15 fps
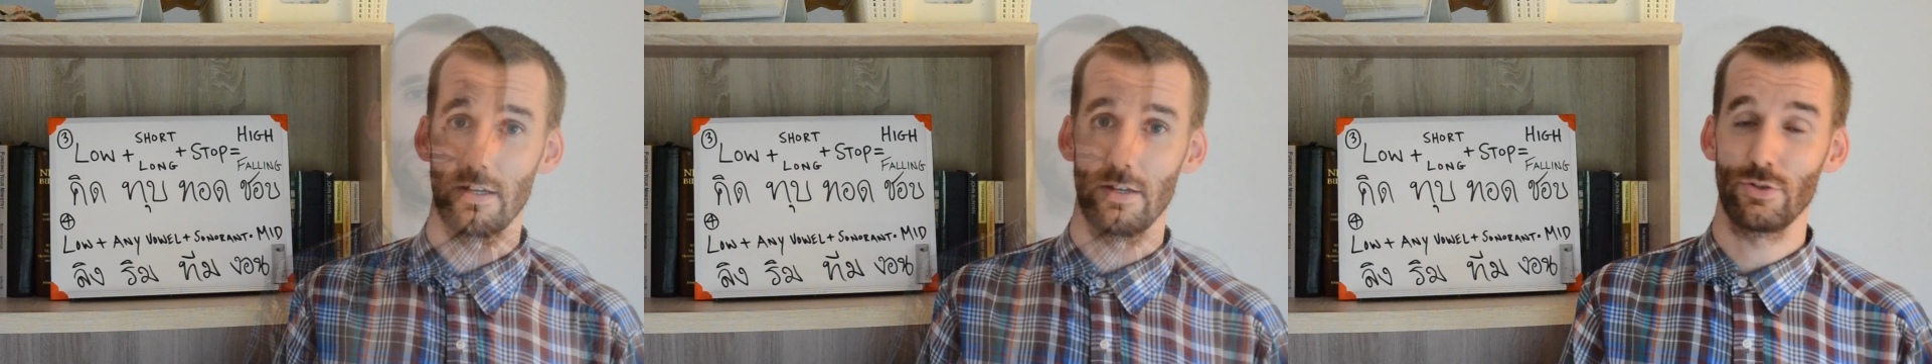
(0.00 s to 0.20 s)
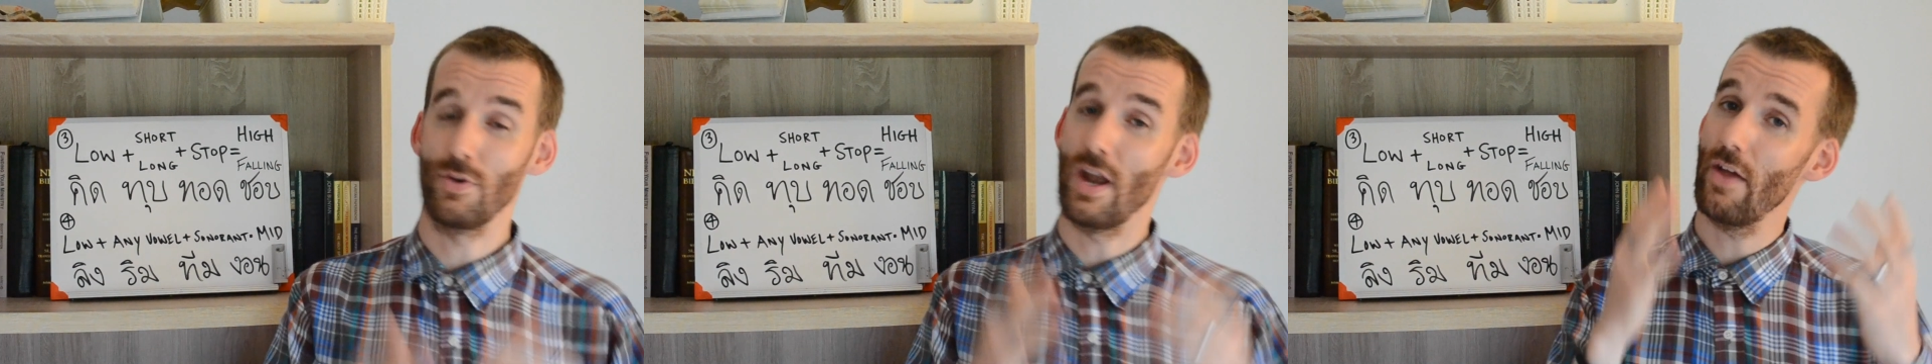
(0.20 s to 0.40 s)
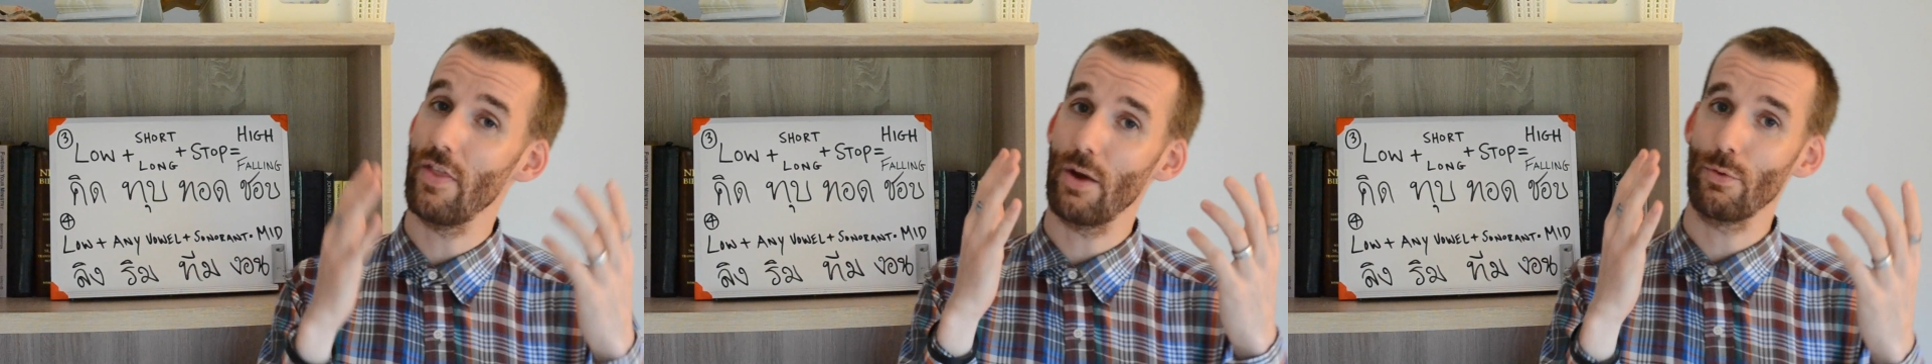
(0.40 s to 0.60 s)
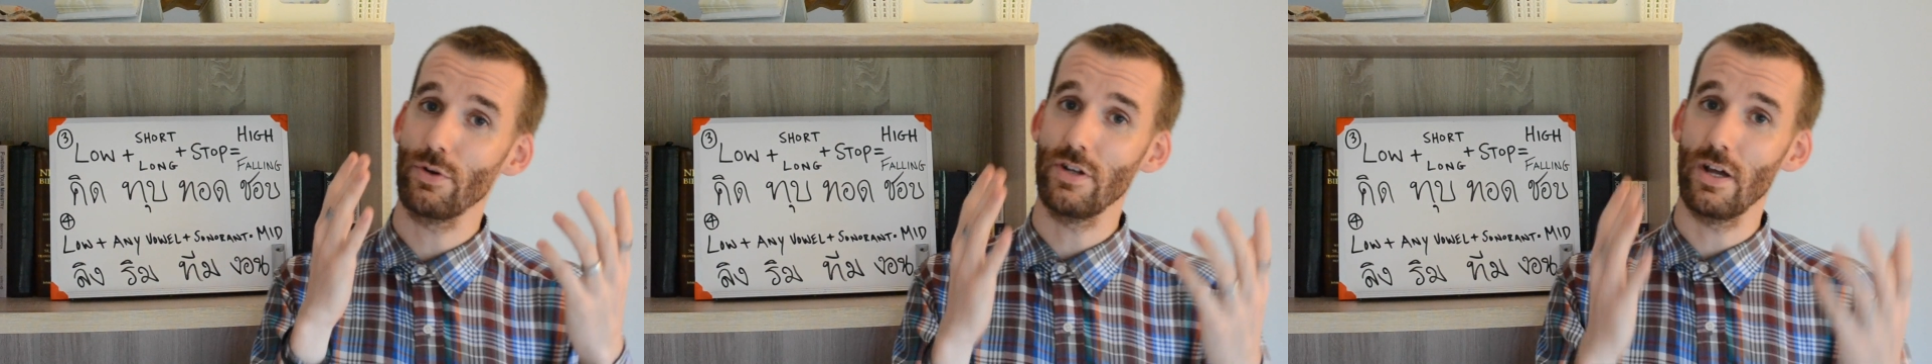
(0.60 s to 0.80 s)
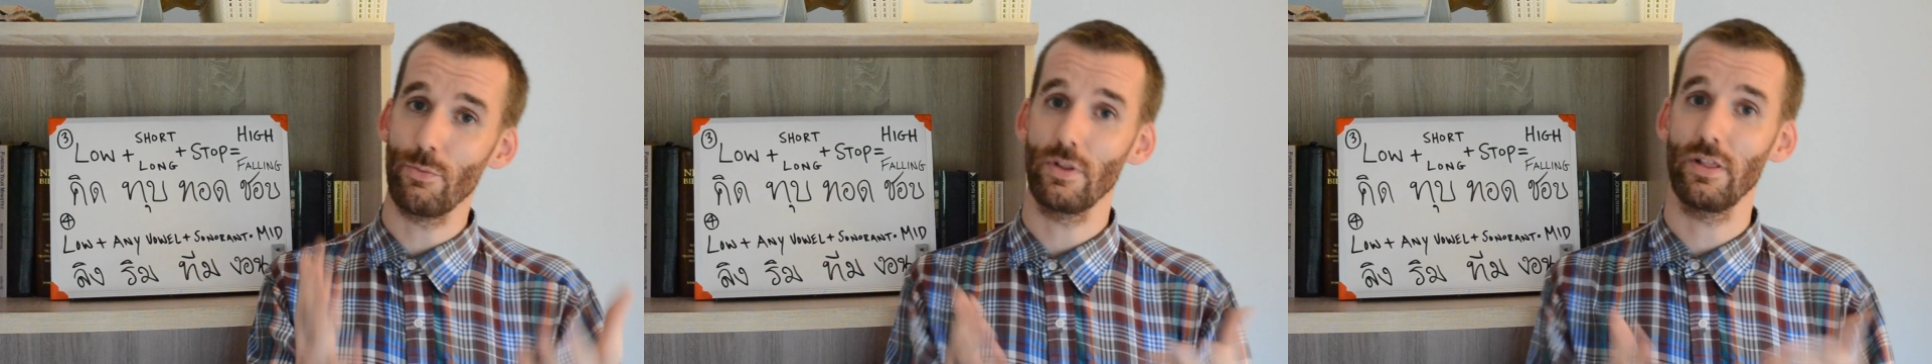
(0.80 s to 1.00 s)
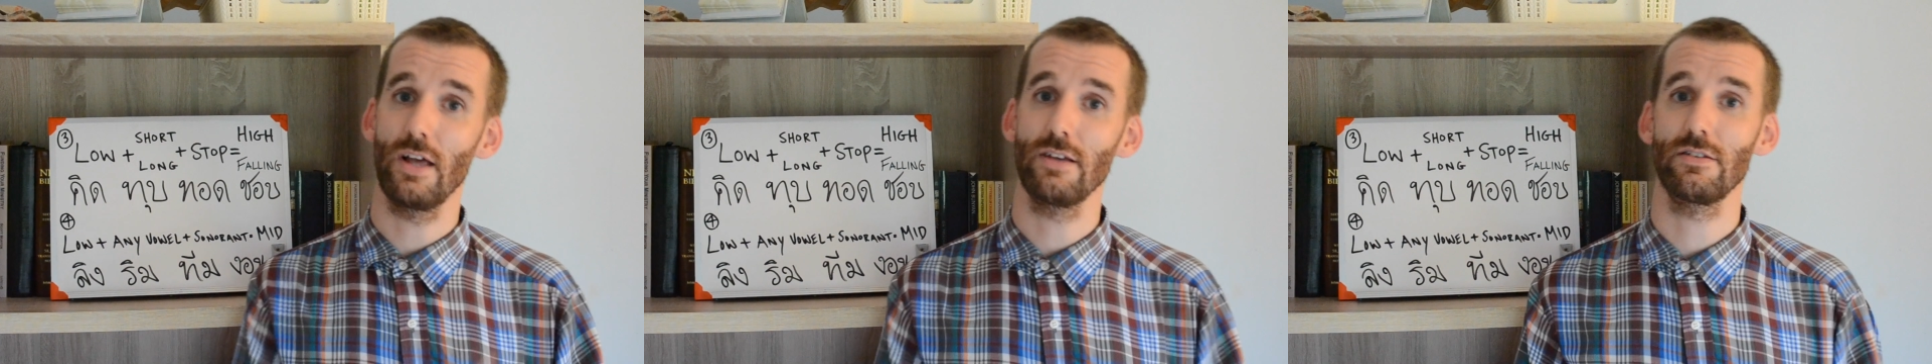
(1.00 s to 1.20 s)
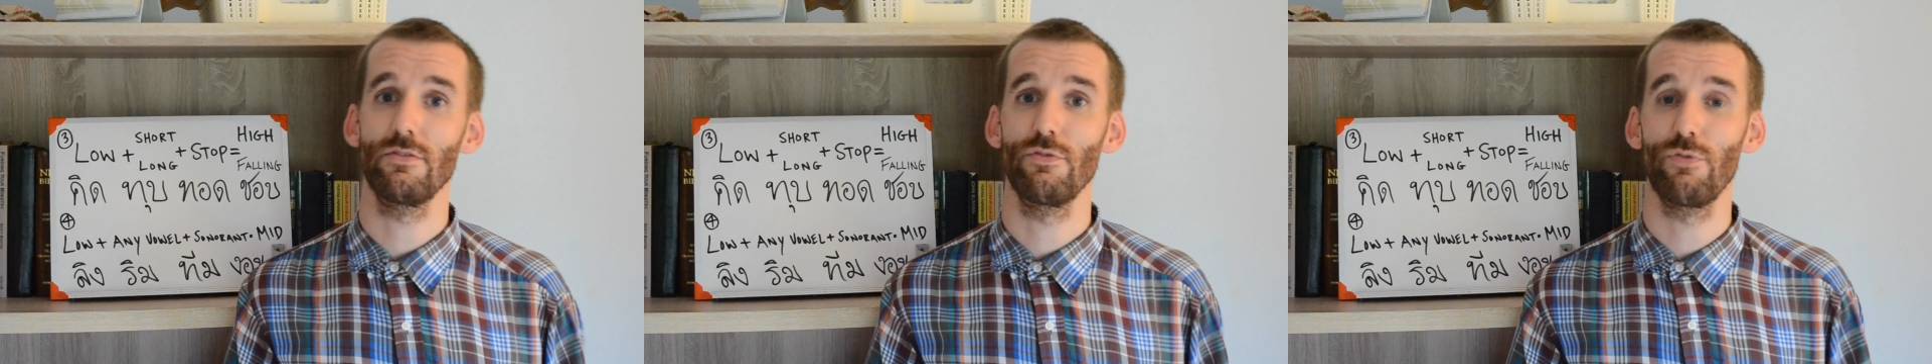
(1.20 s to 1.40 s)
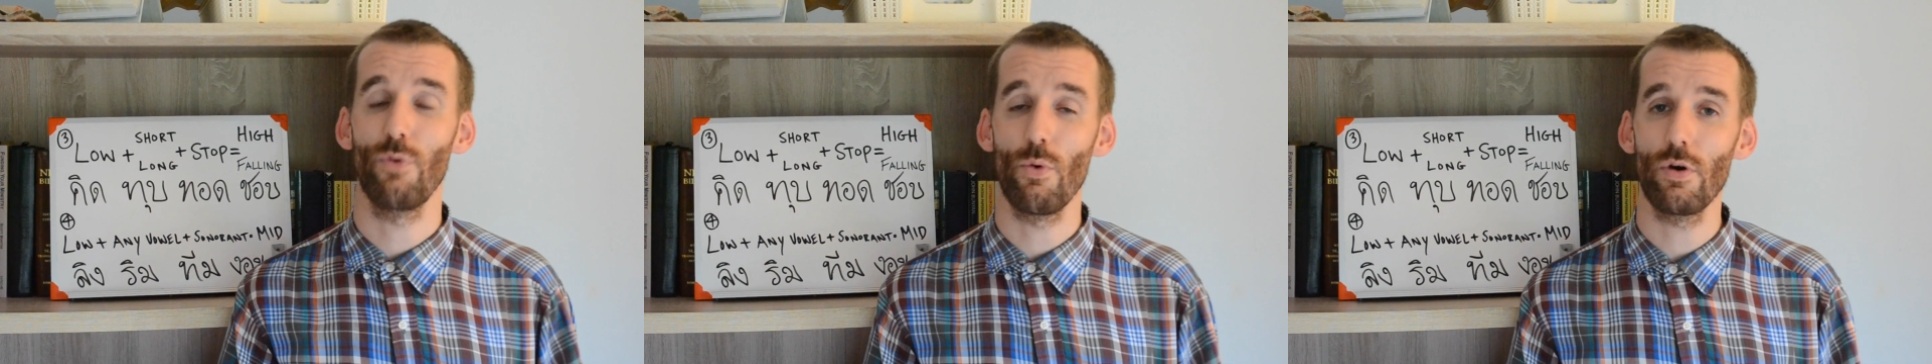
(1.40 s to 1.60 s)
So now that we're done with
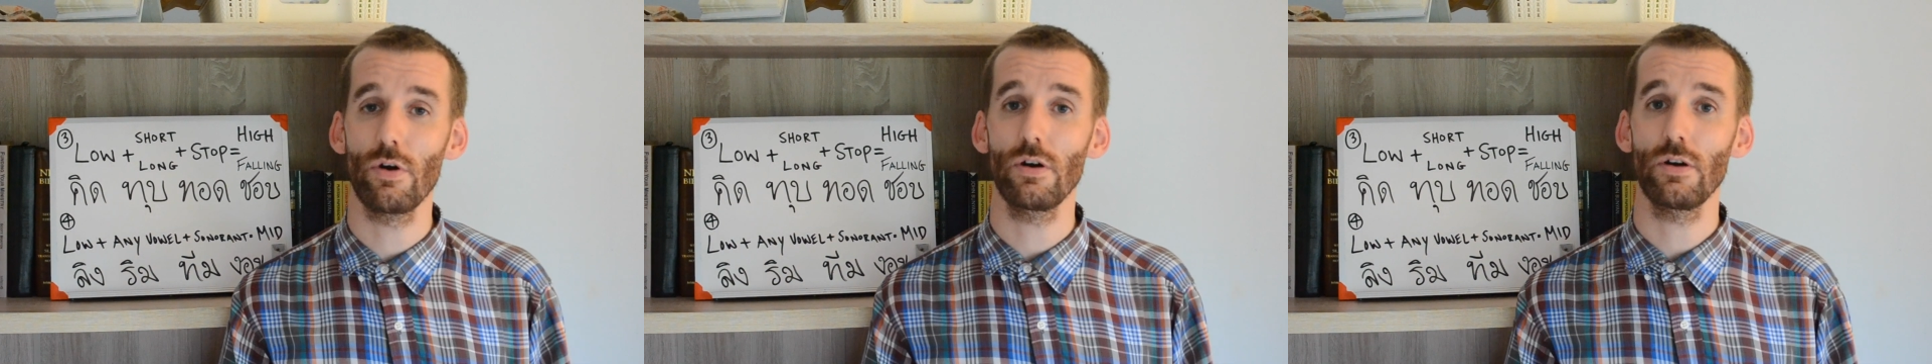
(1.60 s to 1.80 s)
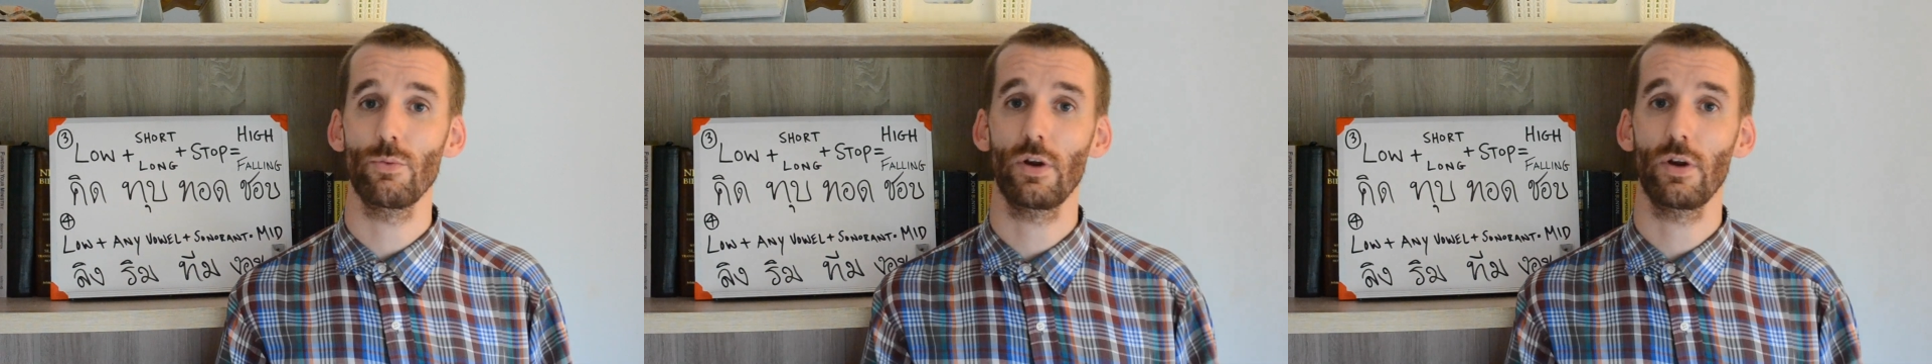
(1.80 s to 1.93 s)
lesson 4,